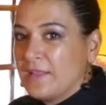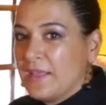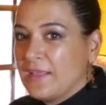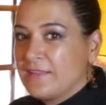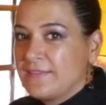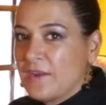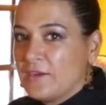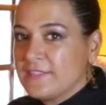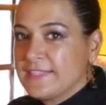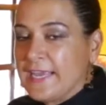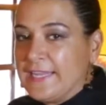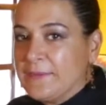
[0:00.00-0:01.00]
it
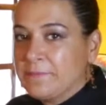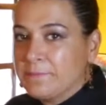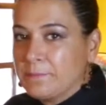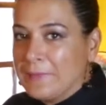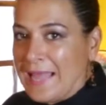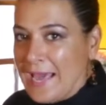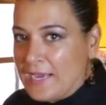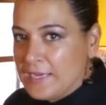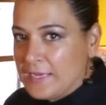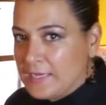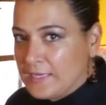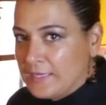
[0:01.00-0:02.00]
starts getting black,
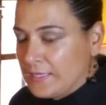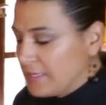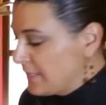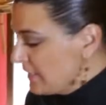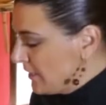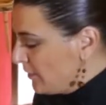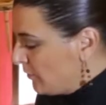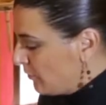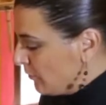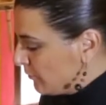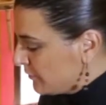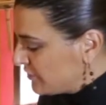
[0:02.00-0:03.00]

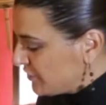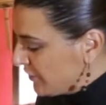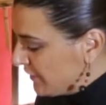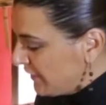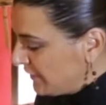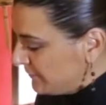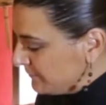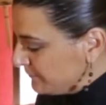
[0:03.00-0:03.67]
we turn it